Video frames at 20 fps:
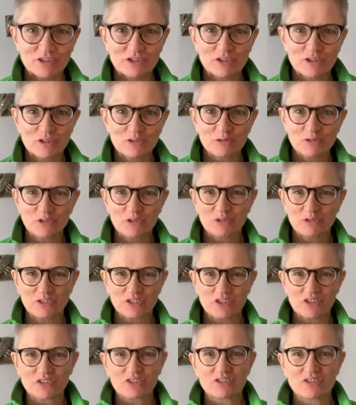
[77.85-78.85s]
You
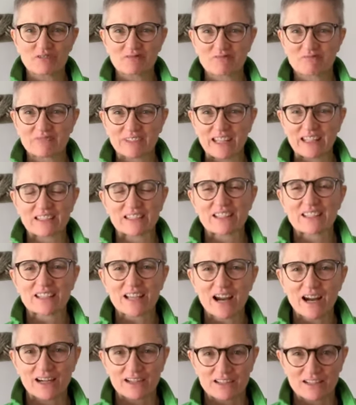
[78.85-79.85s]
just get
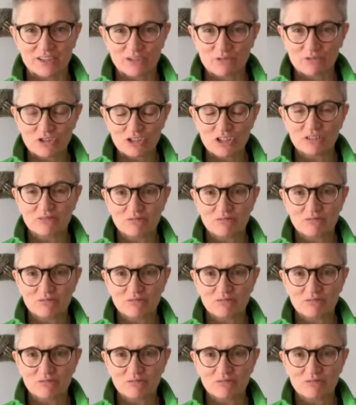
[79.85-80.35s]
disheartened, don't you?